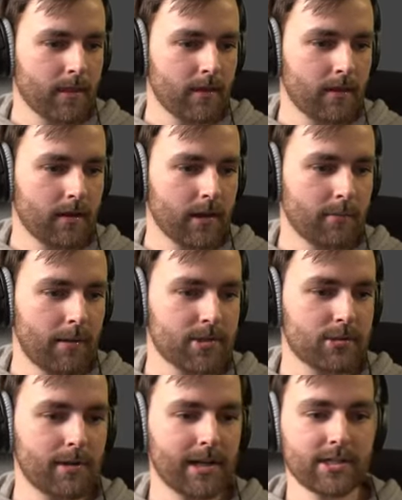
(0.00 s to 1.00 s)
Uh, maybe
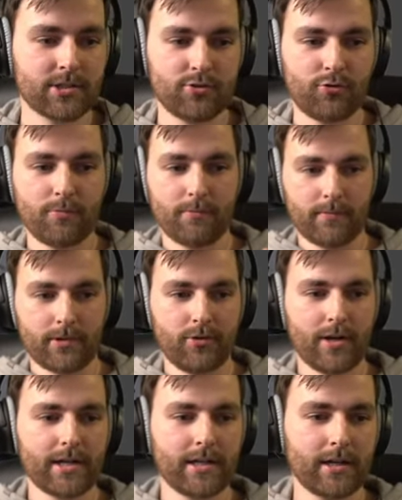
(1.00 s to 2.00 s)
some little zoom. Good
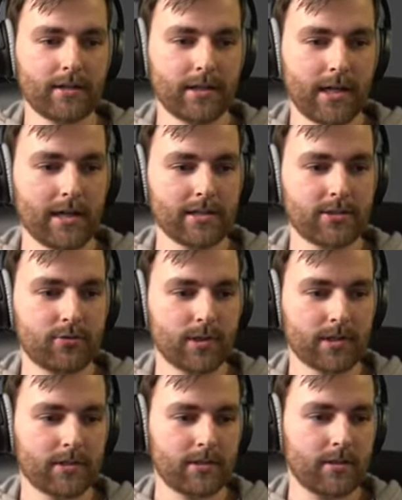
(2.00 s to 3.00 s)
idea. Yeah, let's do
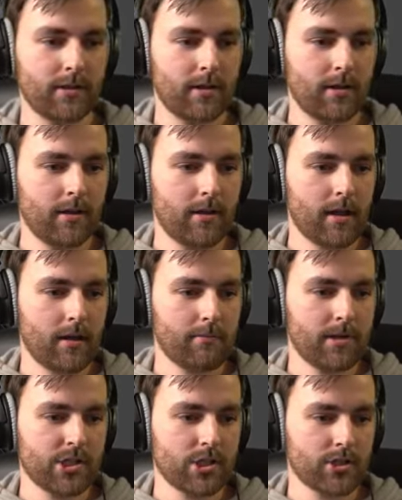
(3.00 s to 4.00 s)
it.
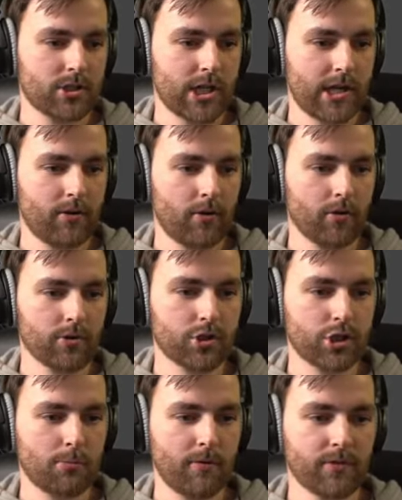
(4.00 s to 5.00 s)
Emission shader on
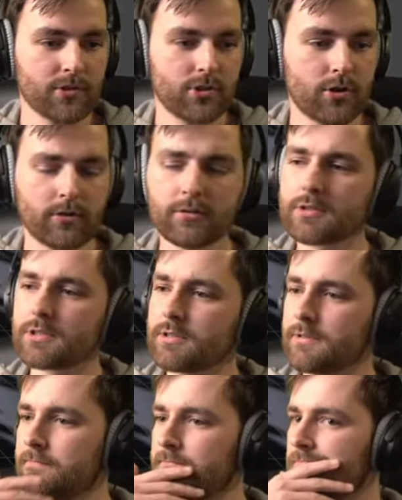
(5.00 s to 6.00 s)
some of the circles.
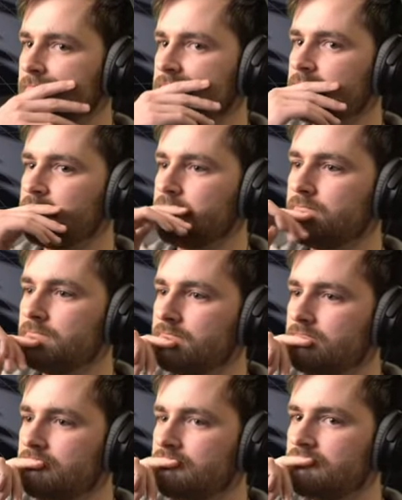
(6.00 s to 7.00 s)

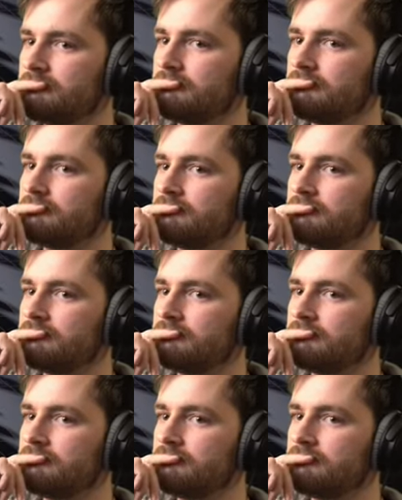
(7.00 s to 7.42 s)
Hmm.